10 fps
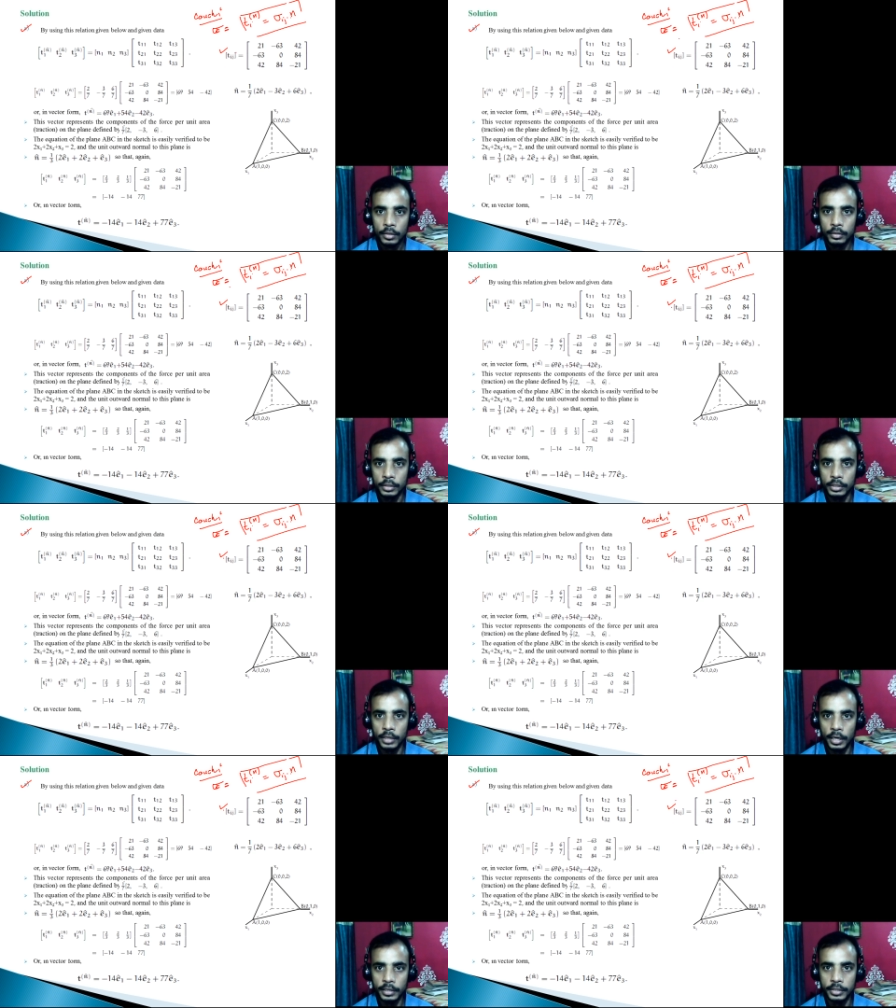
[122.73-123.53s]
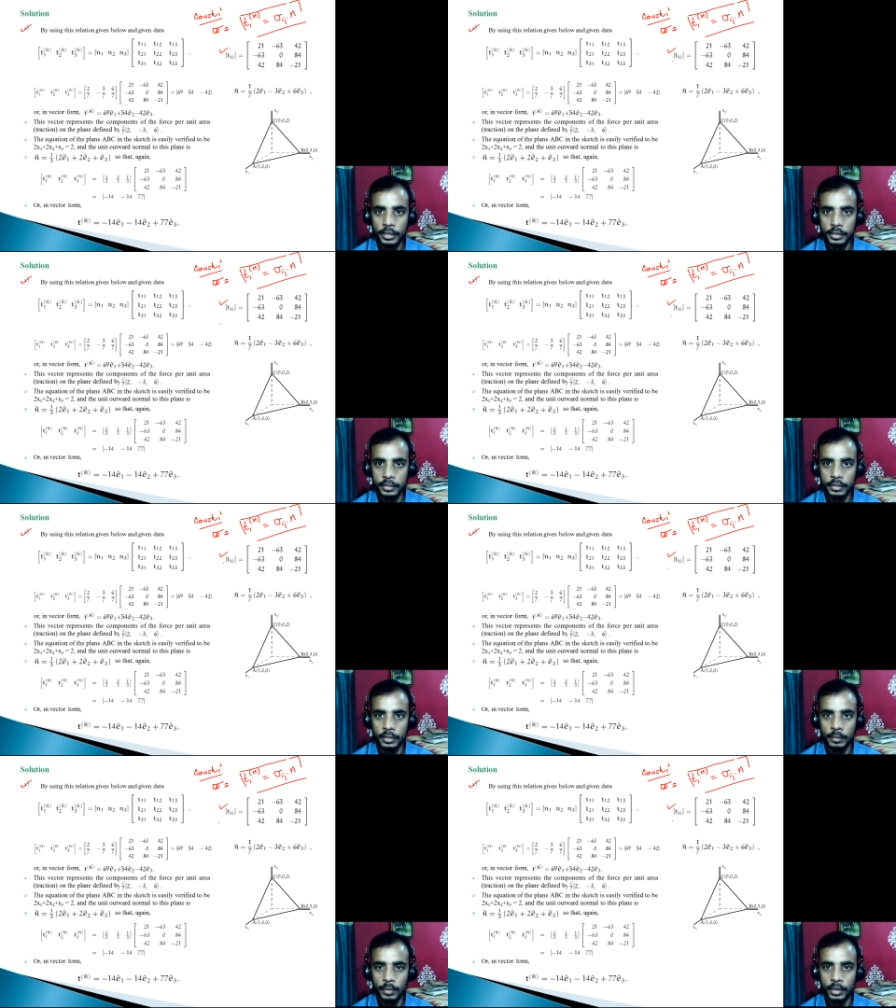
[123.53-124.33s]
Tij is
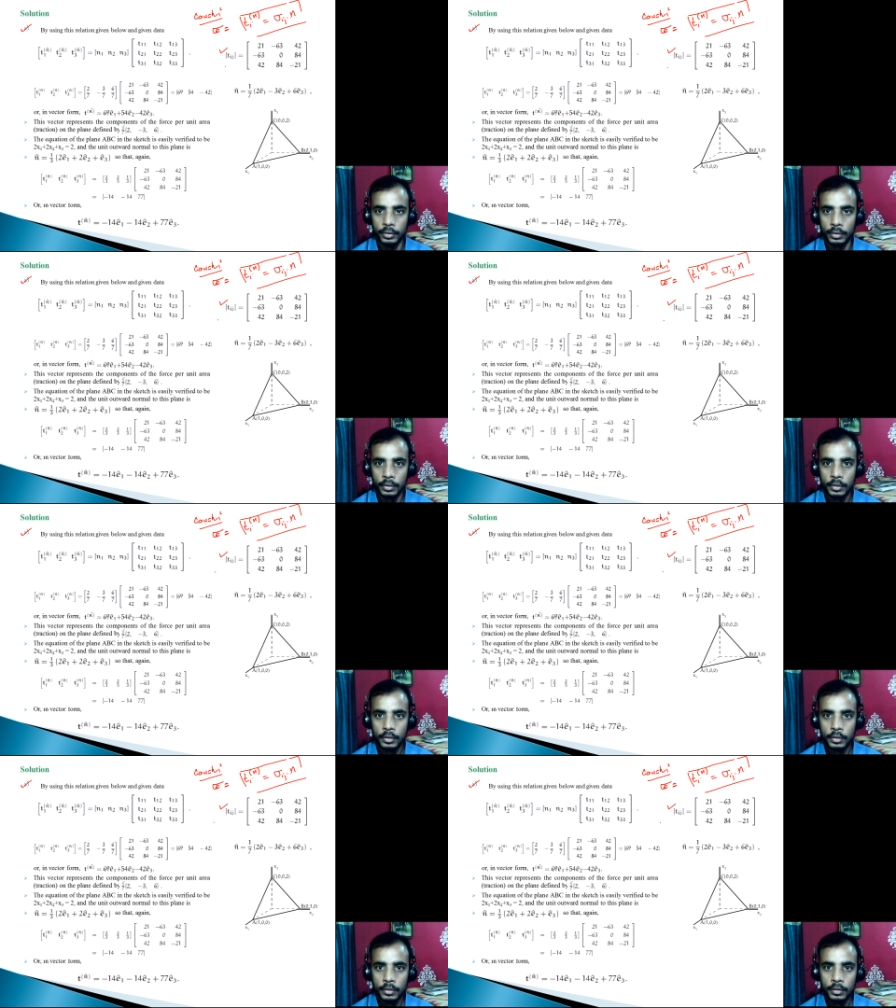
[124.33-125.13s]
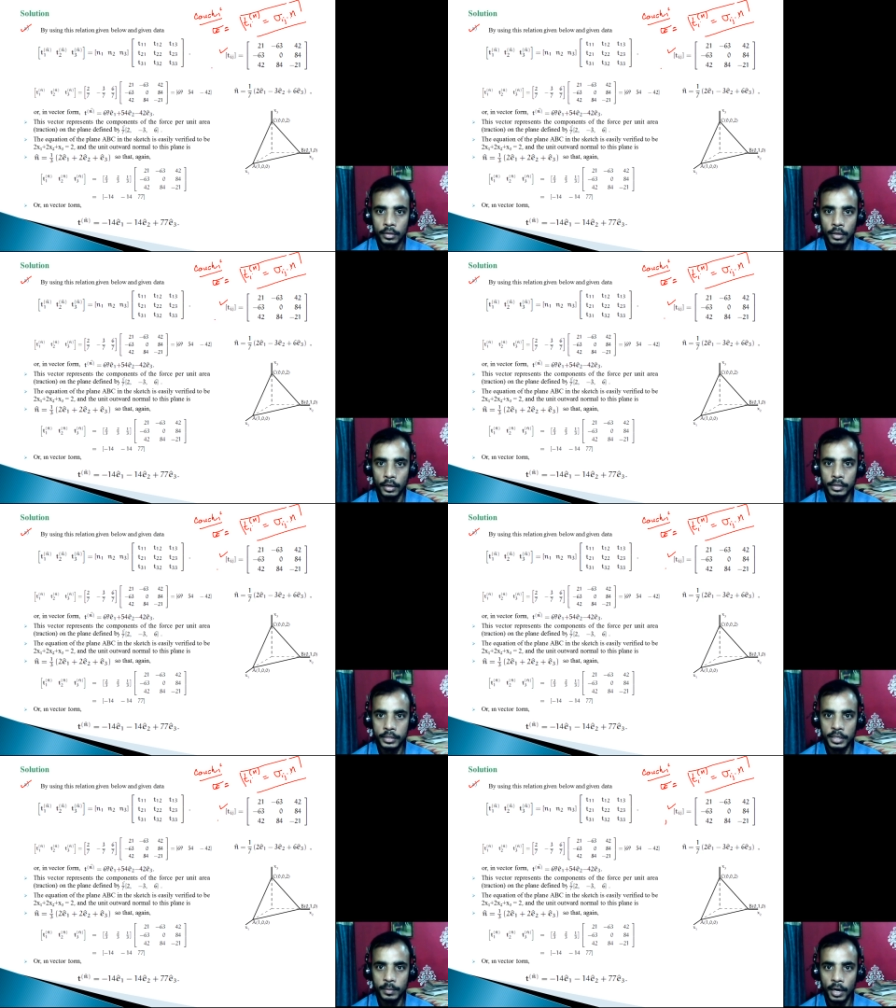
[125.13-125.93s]
nothing but your
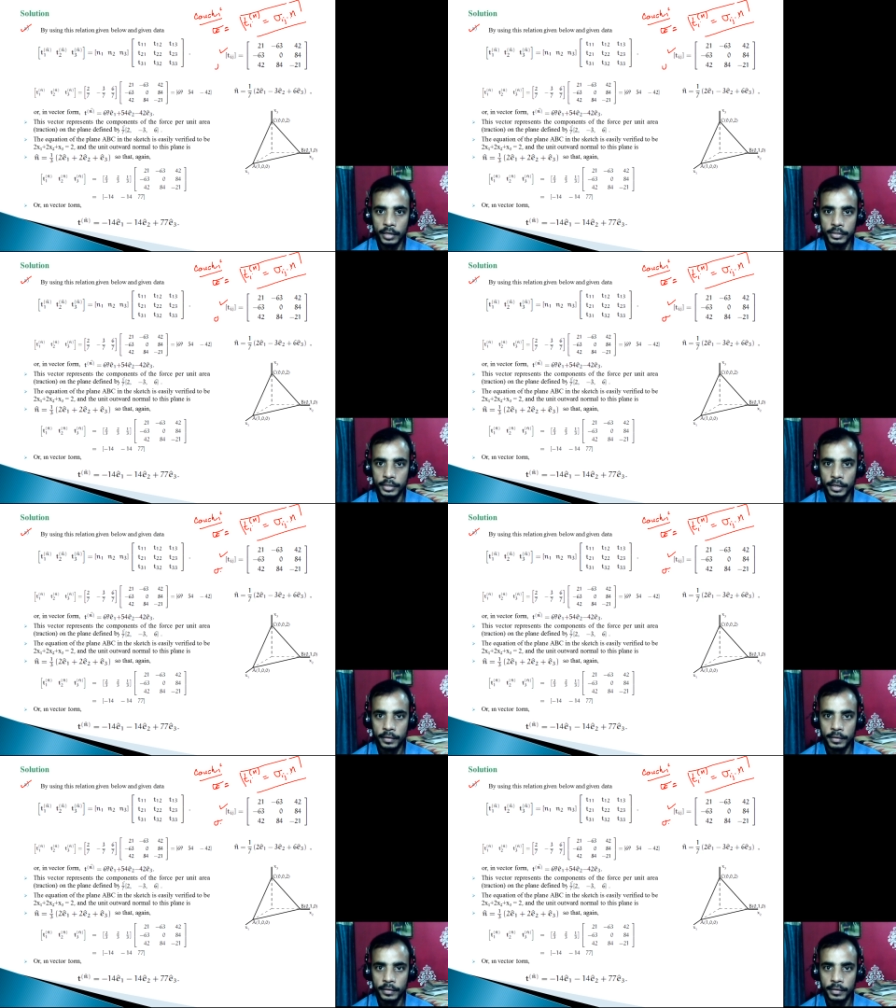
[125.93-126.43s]
sigma ij.